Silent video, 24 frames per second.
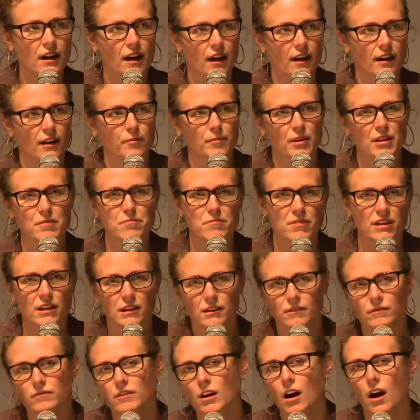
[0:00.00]
and
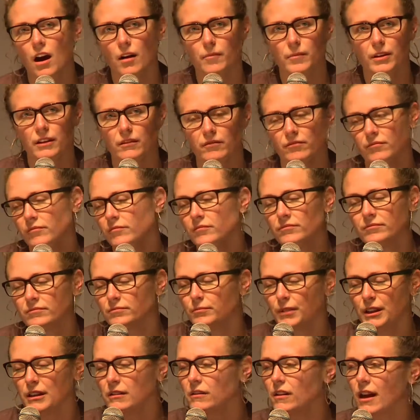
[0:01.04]
meet
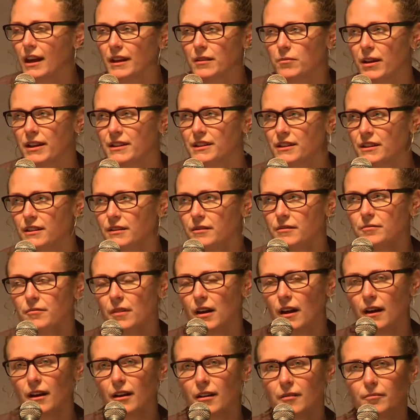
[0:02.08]
like-minded
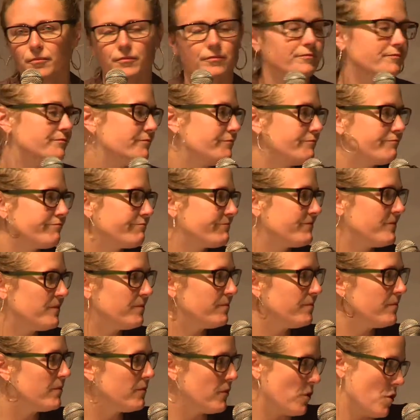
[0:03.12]

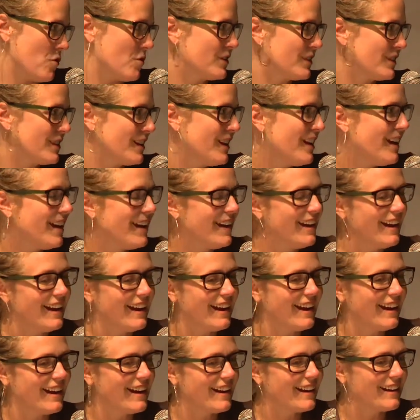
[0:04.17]
folks.
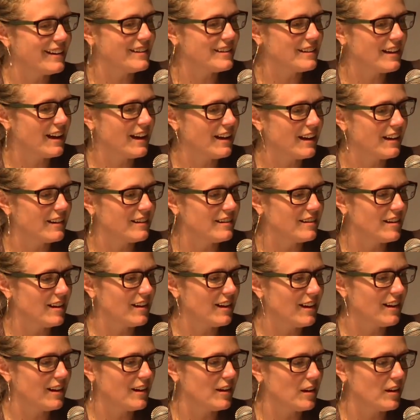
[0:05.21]
And
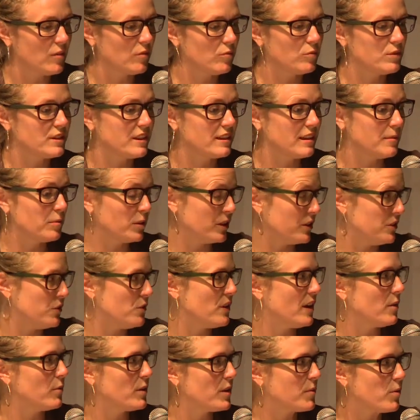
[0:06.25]
was able to do
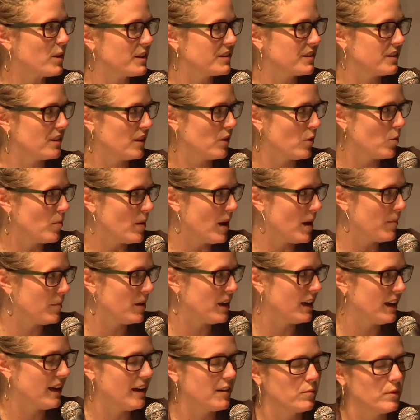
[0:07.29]
that with President
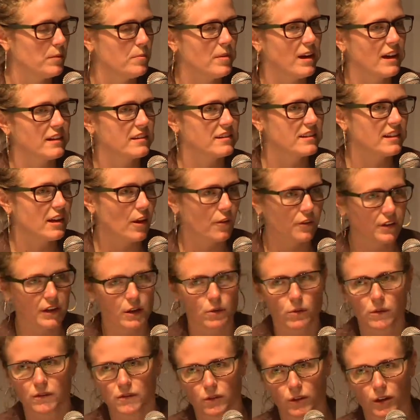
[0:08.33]
Obama, and we passed
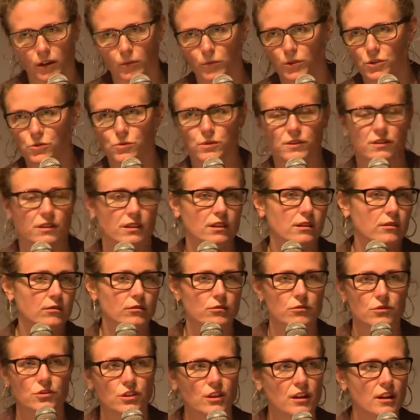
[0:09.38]
healthcare reform, which was a
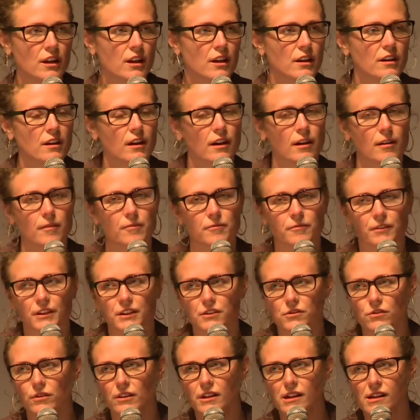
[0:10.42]
huge
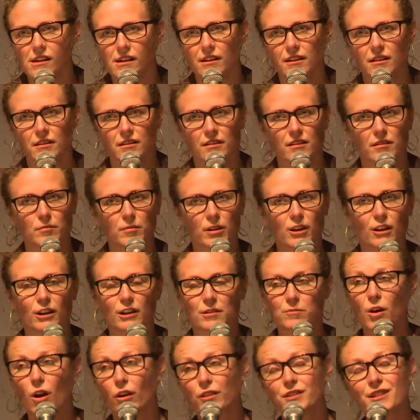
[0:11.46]
victory in
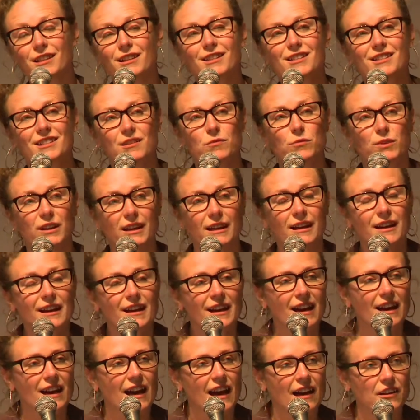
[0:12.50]
American politics. And we
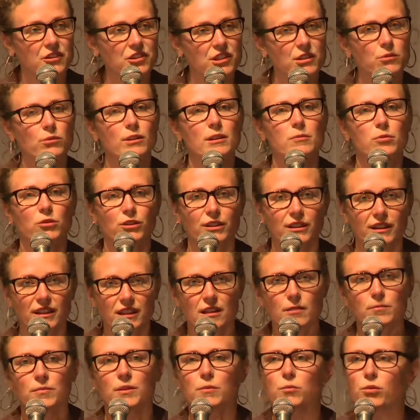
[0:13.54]
actually were able to
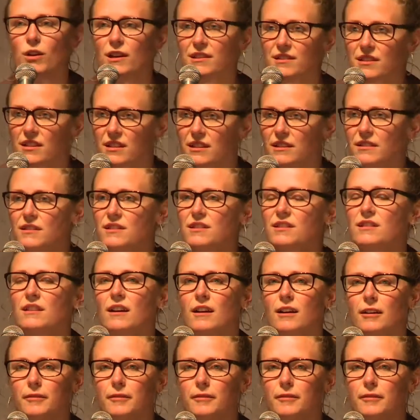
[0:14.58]
keep the president's